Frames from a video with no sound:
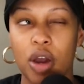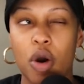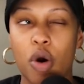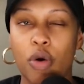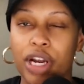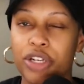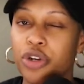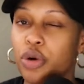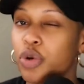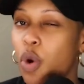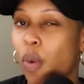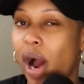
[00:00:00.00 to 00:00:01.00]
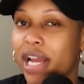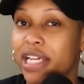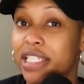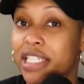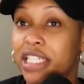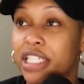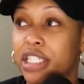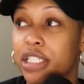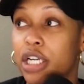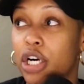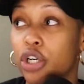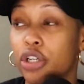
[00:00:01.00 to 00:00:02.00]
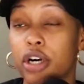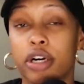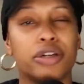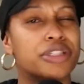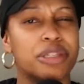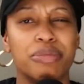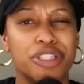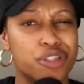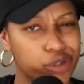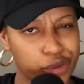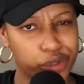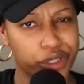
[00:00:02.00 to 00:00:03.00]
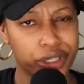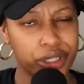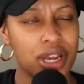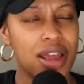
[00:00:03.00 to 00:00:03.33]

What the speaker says: or I don't know why it didn't occur to me sooner,